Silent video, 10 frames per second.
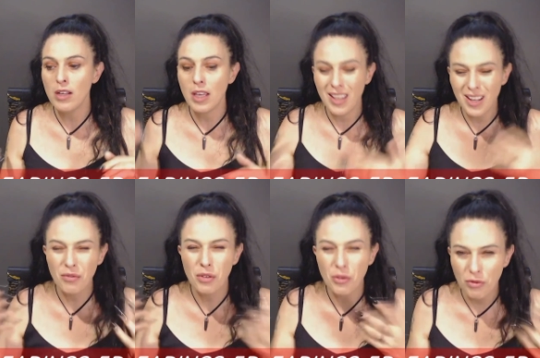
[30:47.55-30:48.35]
Again, if
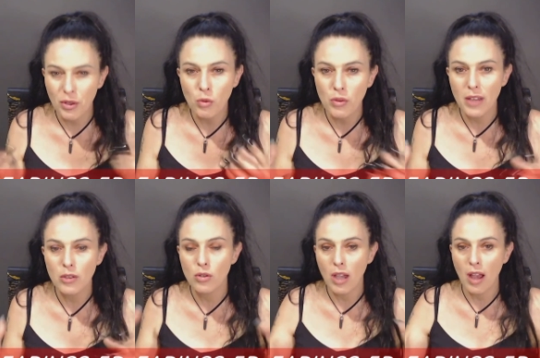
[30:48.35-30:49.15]
you feel that
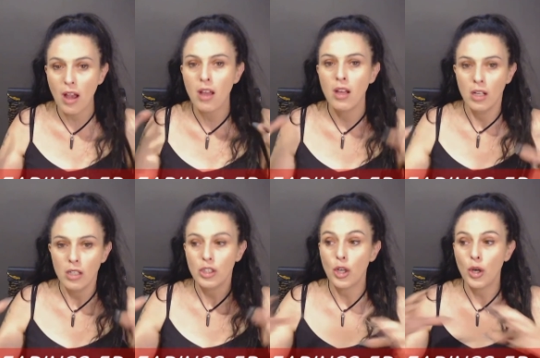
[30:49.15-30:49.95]
you are,
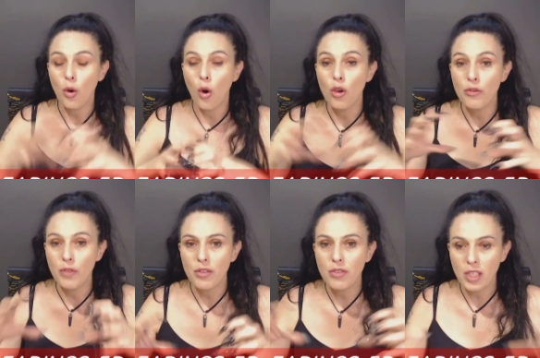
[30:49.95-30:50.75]
you know, over
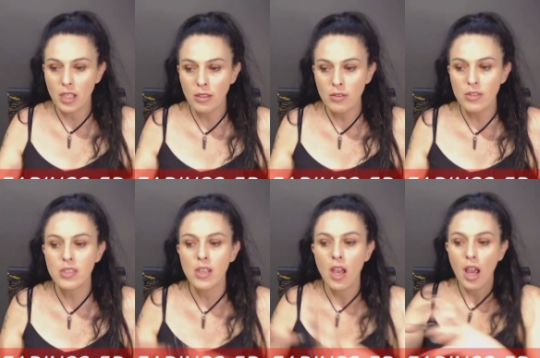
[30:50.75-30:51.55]

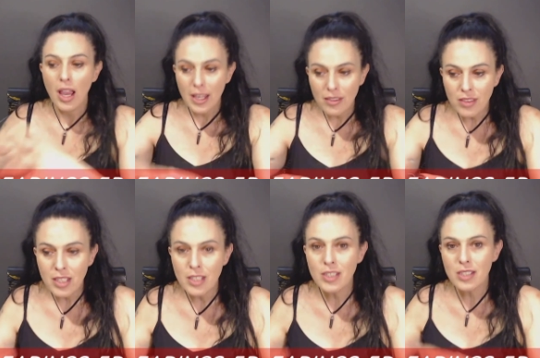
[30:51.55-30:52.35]
things,
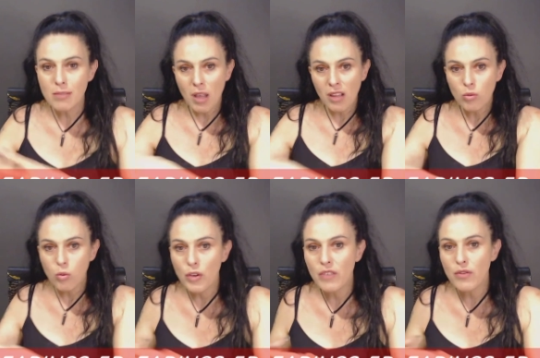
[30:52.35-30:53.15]
this month will
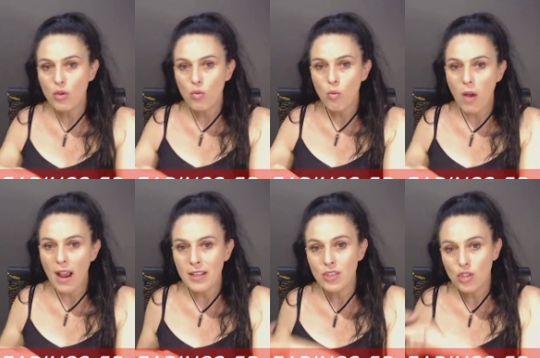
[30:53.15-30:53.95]
give you
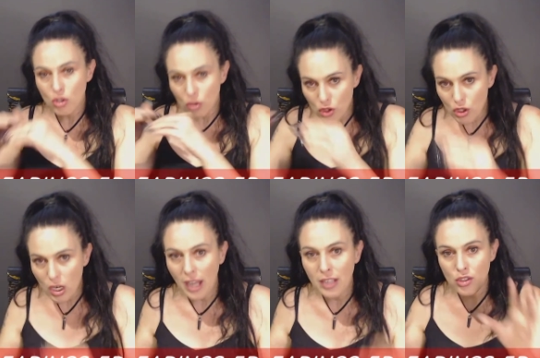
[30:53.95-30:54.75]
ways to
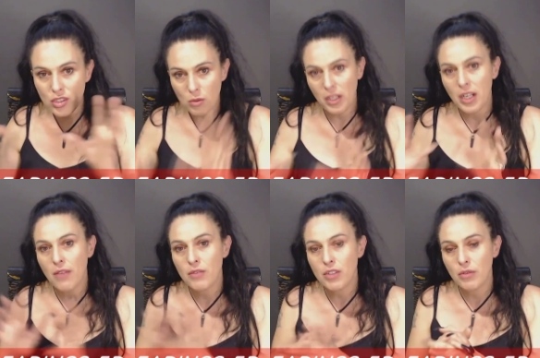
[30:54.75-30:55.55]
change it so it can have
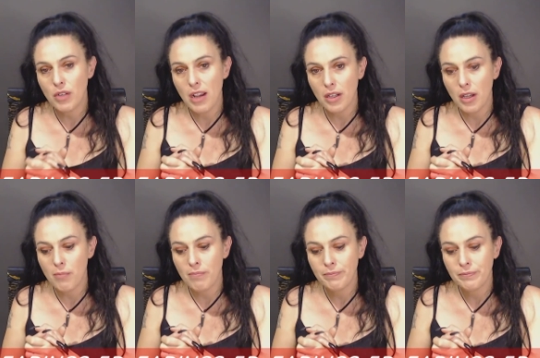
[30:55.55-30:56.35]
a different outcome.
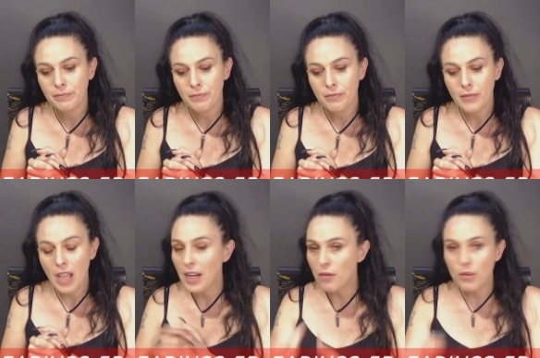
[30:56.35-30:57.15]

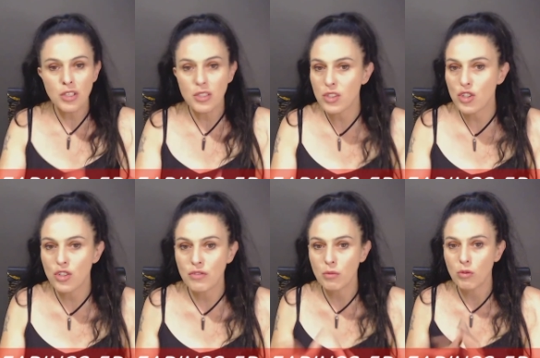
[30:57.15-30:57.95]
And everything's
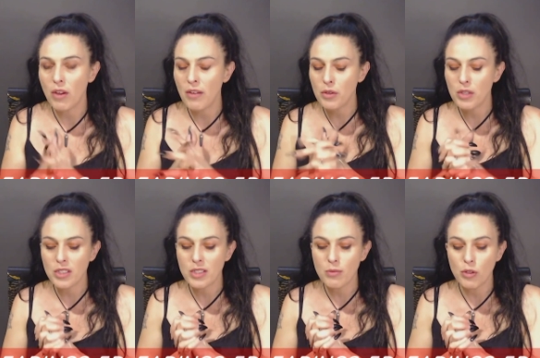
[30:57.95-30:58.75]
shiftable.
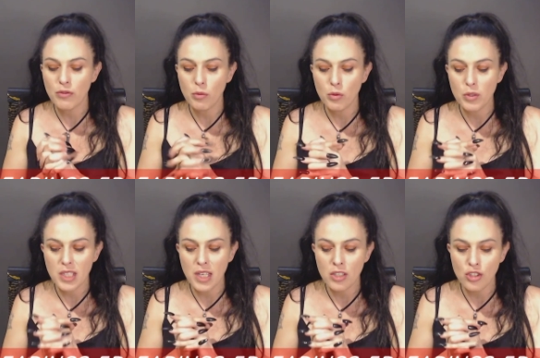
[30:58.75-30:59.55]
Everything's movable. It's
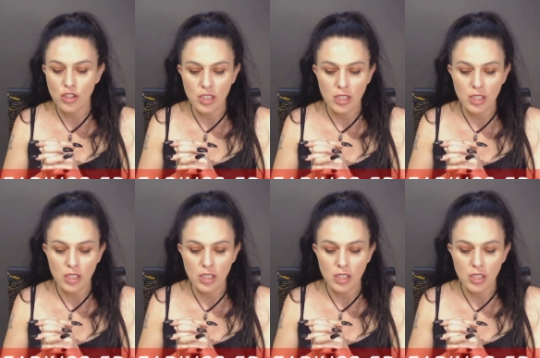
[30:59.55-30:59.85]
energy.